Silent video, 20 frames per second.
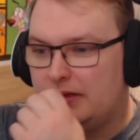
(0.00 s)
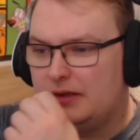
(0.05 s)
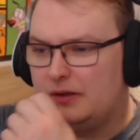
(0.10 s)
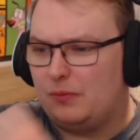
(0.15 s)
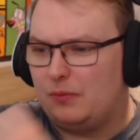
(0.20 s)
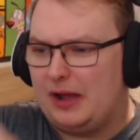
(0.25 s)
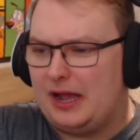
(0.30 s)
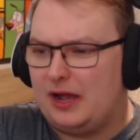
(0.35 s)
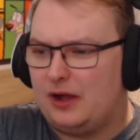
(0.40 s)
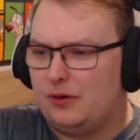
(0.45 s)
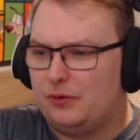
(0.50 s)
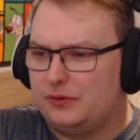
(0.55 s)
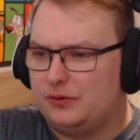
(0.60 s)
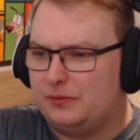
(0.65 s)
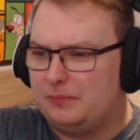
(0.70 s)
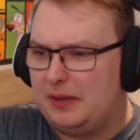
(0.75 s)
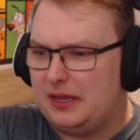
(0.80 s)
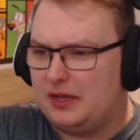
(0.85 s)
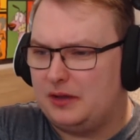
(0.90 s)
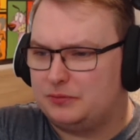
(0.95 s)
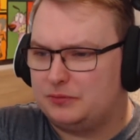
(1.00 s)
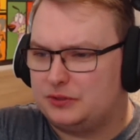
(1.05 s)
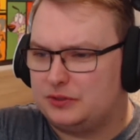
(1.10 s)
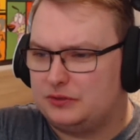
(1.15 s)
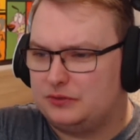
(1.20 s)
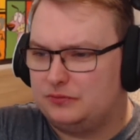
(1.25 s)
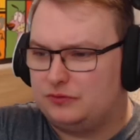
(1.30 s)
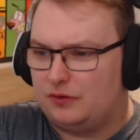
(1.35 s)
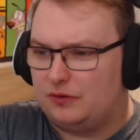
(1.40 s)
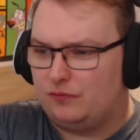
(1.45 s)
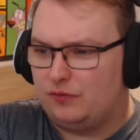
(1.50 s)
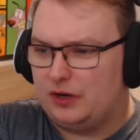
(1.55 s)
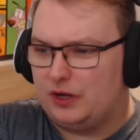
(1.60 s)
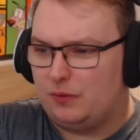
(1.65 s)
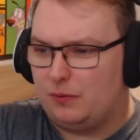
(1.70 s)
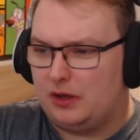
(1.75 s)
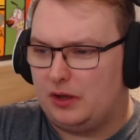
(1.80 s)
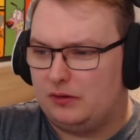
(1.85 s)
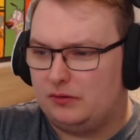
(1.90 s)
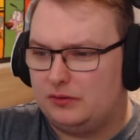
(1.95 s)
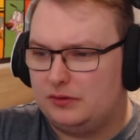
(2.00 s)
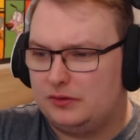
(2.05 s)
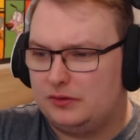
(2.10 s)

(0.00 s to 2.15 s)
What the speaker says: Wow, the makeup's done really well.